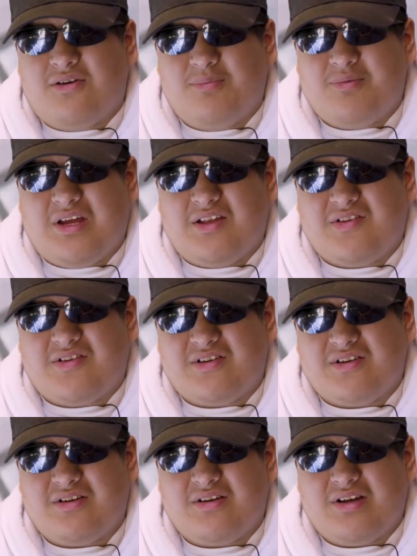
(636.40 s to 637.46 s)
hoop
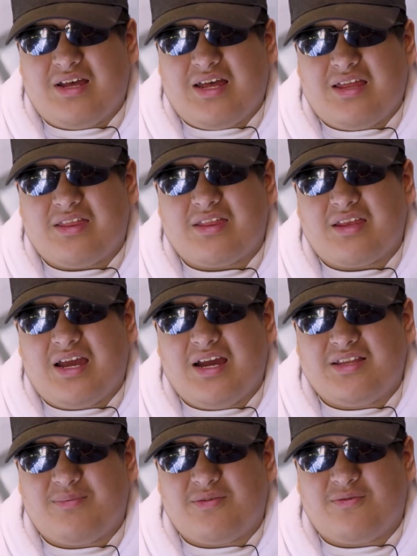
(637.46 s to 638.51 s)
dancer
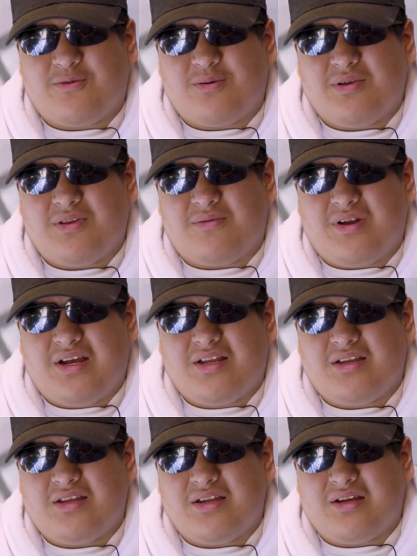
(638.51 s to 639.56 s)
had to perform in the rain,